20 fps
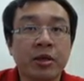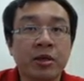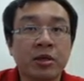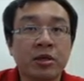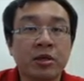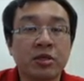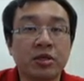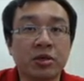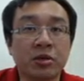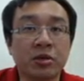
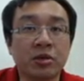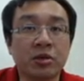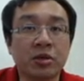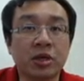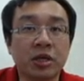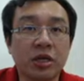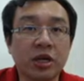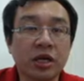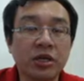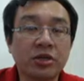So
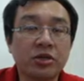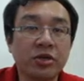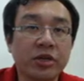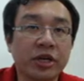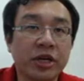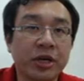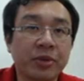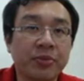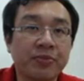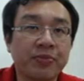in the actual
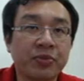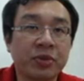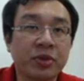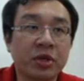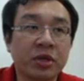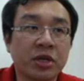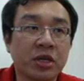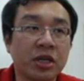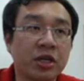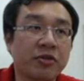game,
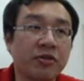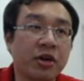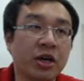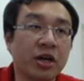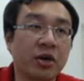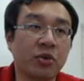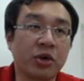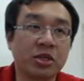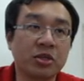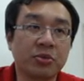e5
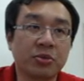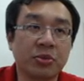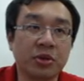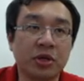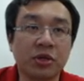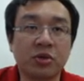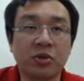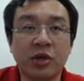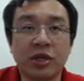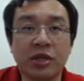was
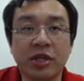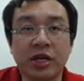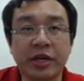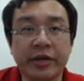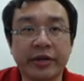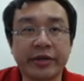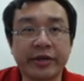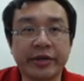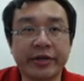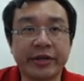played to attack
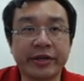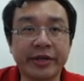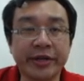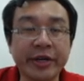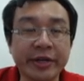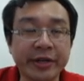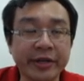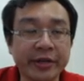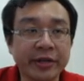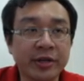the
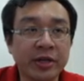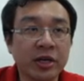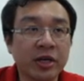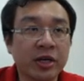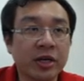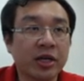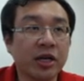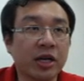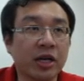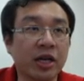knight,
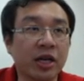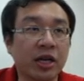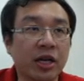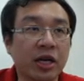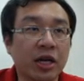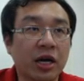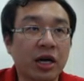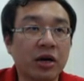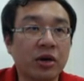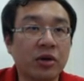and
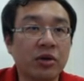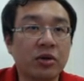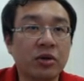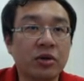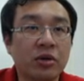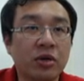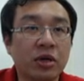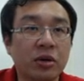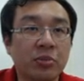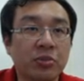now
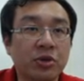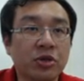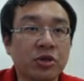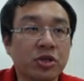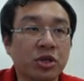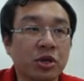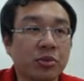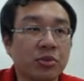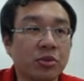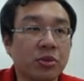the
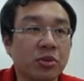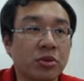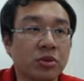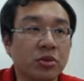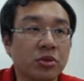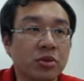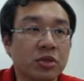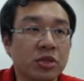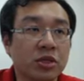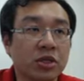bishop to
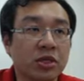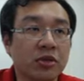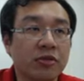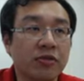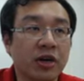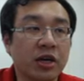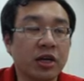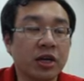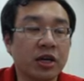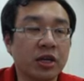
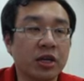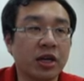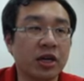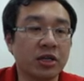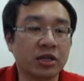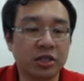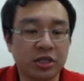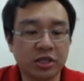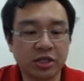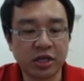c5
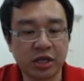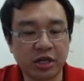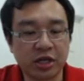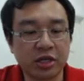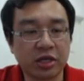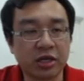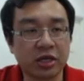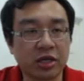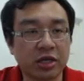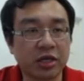and check
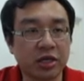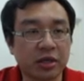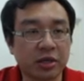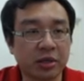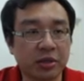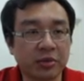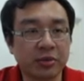the king.